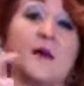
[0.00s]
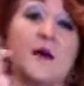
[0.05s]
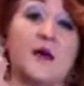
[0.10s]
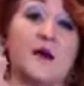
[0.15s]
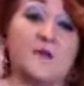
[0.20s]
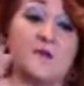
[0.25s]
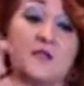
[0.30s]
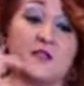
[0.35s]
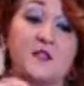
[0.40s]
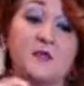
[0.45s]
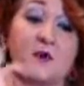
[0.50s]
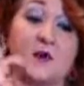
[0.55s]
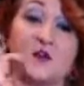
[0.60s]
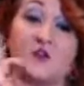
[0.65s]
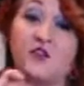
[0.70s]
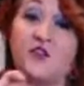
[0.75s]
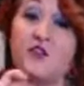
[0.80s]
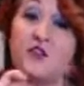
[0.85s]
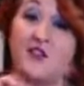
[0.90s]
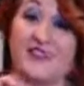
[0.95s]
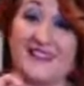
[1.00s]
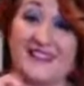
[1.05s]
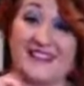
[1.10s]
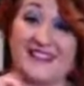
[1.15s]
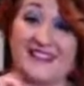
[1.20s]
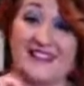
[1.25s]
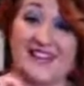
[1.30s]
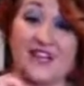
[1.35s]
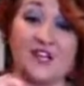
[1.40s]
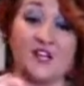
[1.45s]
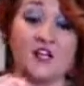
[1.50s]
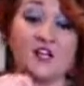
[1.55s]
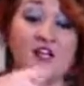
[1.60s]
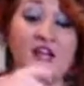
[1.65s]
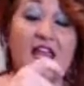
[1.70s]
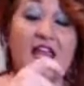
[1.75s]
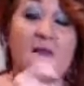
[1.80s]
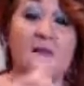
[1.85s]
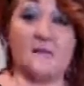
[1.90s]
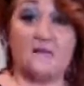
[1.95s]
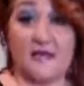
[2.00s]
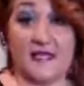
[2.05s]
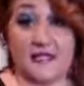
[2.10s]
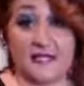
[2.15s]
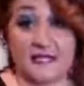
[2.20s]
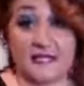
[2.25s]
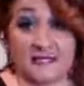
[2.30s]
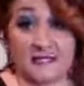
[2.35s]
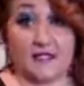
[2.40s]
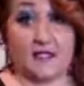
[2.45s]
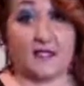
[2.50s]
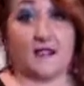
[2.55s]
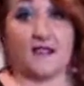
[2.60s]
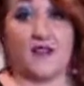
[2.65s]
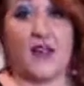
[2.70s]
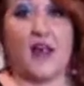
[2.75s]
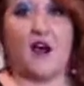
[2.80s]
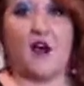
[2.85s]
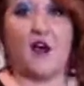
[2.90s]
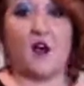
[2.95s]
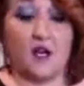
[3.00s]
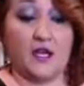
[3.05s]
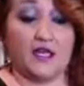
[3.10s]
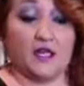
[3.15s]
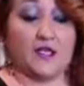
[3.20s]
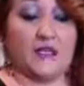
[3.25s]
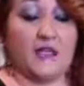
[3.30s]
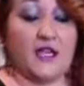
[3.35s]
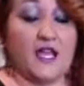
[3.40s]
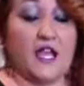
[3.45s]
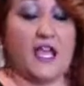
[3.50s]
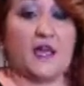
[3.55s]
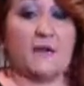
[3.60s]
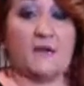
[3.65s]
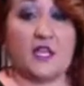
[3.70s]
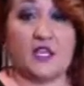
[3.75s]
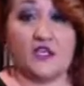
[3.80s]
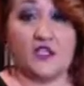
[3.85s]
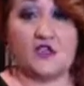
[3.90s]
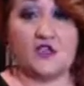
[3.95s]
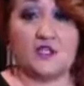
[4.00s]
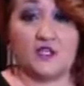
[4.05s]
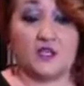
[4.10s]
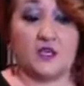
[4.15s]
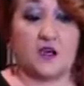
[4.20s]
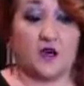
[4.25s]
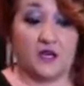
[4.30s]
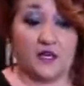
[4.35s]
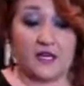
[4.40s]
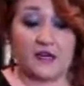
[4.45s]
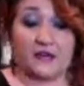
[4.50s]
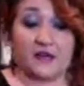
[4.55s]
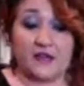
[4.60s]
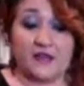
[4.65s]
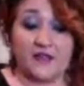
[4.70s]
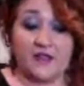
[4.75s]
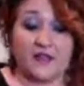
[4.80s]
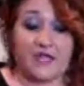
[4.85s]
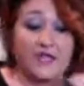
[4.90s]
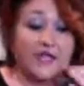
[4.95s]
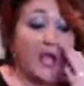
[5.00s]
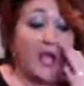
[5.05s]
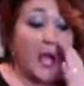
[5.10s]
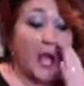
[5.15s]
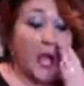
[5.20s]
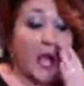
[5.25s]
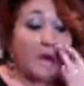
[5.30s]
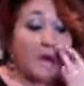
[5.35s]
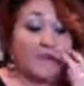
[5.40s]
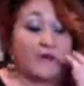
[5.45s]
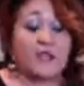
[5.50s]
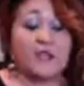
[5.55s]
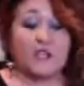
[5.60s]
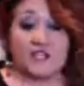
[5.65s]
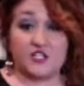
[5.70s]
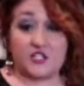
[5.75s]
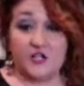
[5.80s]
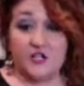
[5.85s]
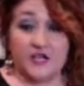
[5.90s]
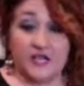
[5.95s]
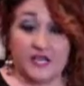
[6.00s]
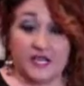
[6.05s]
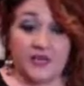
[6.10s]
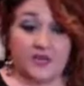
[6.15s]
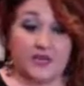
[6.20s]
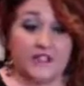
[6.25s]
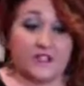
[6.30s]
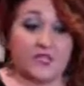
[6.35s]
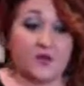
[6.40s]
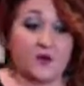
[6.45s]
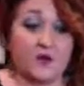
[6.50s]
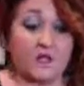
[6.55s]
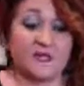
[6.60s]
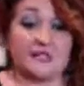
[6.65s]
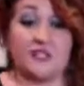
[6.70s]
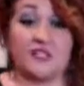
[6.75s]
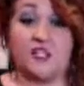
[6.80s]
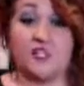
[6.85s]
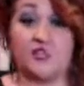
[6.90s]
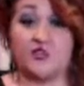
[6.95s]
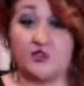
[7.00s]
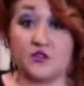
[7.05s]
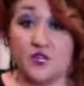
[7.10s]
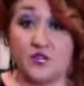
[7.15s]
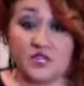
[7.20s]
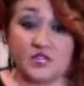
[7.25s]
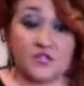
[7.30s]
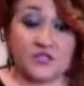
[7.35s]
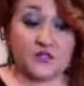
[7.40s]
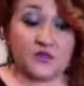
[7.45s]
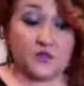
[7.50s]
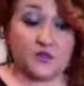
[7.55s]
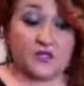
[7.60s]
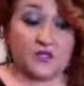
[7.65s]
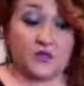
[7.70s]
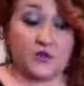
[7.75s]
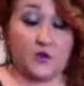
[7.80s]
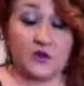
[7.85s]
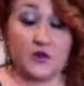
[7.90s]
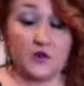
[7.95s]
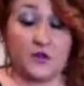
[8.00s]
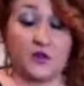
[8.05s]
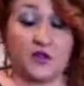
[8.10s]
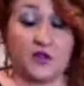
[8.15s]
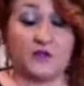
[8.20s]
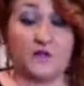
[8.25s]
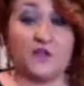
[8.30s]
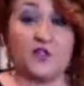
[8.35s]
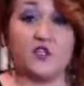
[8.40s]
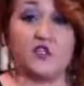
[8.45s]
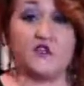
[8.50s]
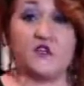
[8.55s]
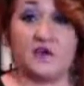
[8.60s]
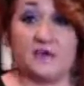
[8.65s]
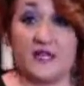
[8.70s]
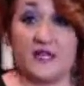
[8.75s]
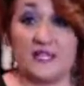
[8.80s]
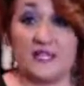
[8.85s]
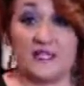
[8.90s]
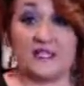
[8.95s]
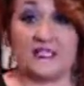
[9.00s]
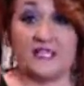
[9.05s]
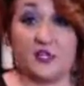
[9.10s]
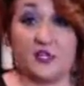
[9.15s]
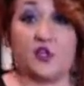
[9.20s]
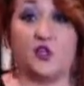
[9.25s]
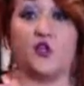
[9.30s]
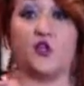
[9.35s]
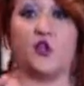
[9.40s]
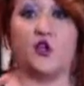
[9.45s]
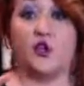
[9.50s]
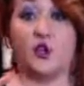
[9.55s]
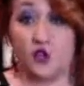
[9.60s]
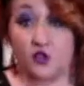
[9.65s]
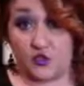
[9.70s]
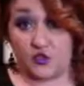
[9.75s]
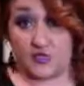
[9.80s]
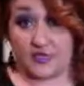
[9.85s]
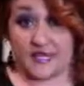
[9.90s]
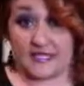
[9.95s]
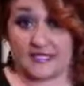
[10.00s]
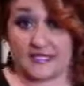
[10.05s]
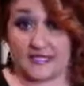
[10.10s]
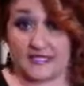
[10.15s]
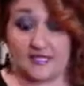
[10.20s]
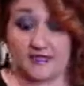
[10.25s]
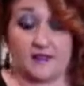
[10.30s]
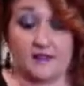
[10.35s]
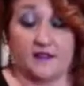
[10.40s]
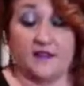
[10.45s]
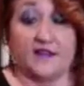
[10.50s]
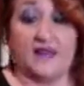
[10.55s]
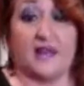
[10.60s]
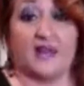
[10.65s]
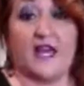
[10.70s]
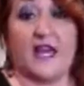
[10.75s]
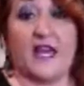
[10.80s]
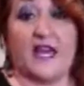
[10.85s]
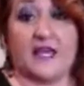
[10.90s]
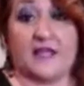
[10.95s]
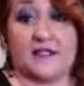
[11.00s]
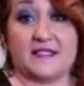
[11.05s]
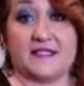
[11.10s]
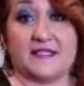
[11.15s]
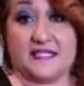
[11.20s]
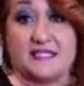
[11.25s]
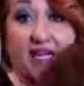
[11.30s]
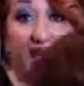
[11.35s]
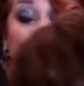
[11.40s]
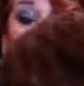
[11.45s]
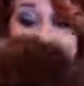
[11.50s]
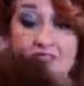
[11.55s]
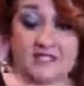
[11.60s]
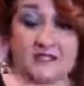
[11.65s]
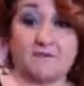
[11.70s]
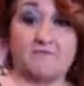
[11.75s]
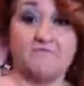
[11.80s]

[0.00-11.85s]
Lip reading: put the Bond Fusion in there and mist that on and make sure it's on everything. But yes, you can. So it's in your directions with your Bond Fusion, but it's during your neutralizing steps.